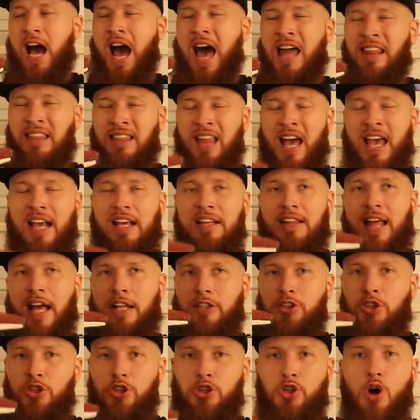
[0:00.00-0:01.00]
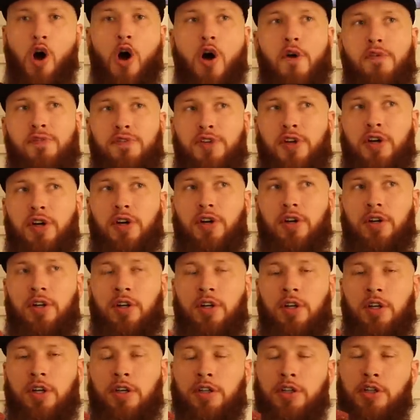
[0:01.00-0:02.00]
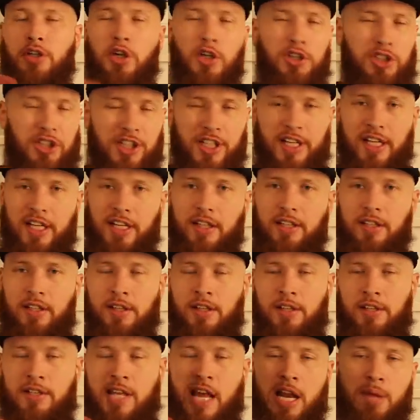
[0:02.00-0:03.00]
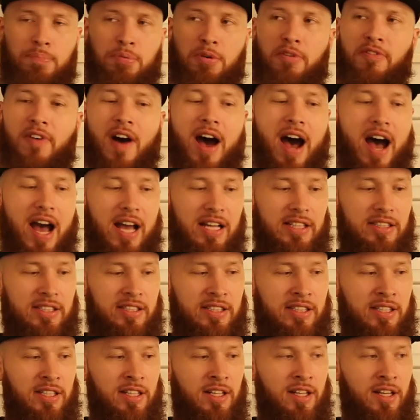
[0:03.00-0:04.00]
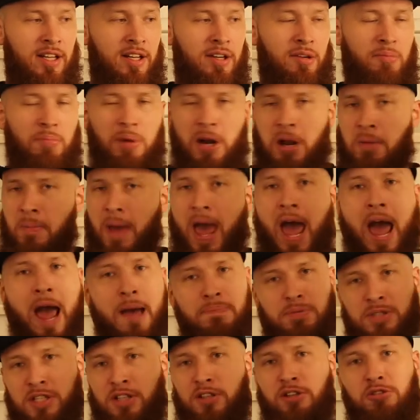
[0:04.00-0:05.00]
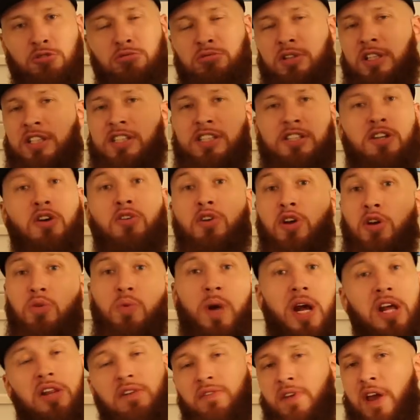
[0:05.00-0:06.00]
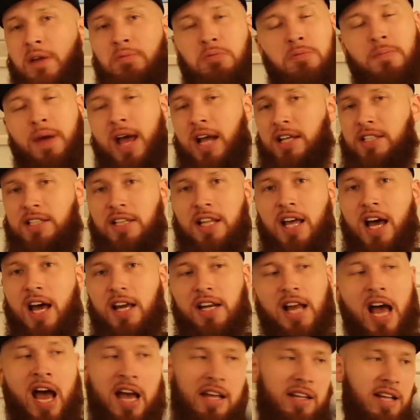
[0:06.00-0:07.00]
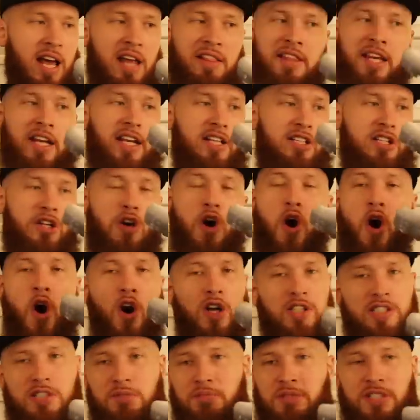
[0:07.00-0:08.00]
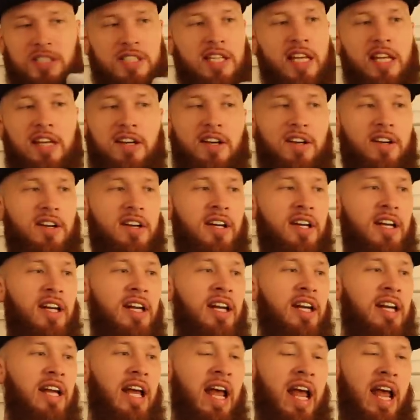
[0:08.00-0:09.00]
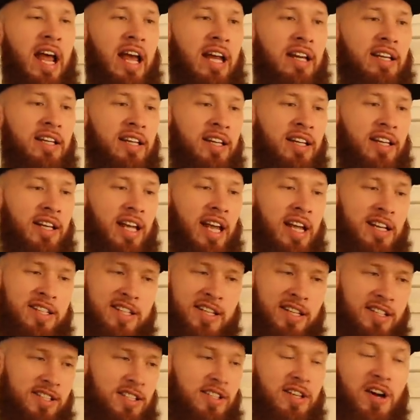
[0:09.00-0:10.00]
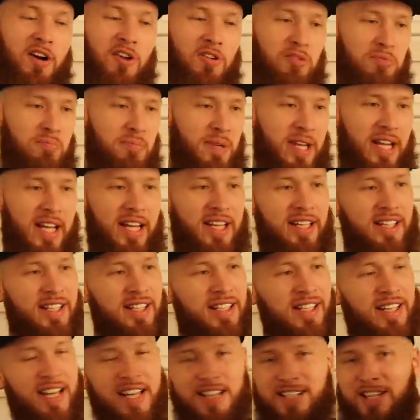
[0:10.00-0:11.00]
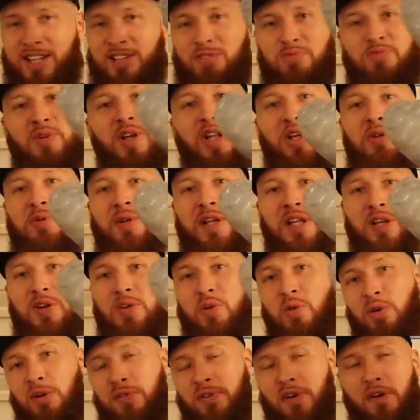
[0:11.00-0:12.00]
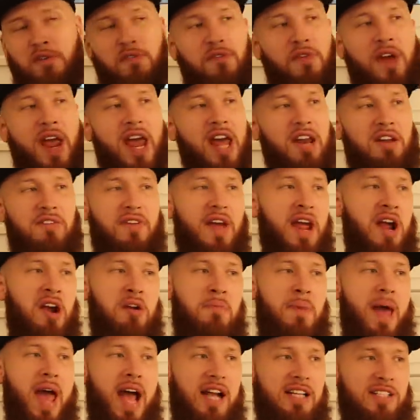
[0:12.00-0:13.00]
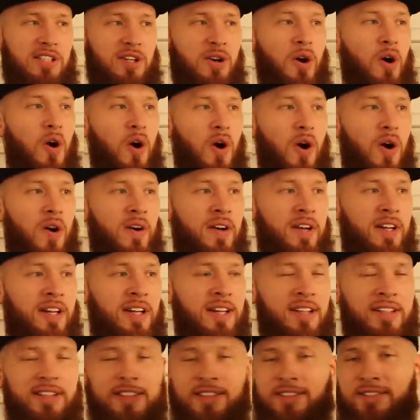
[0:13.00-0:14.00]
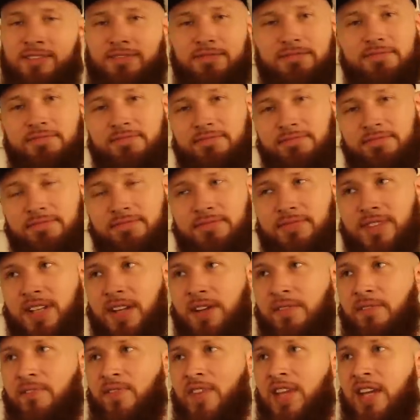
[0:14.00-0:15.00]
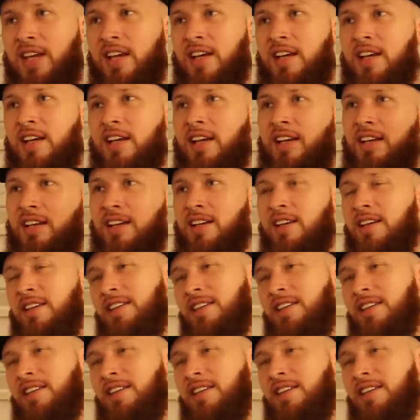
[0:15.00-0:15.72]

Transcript: I like that softer cushioning that it provides, but I'm absolutely still going to wear the Vapor Max a lot. I, I think it's an awesome sneaker and it's just dope, man. It's just really, really cool. If you're a fan of Air Max at all, if you're a fan of sneakers,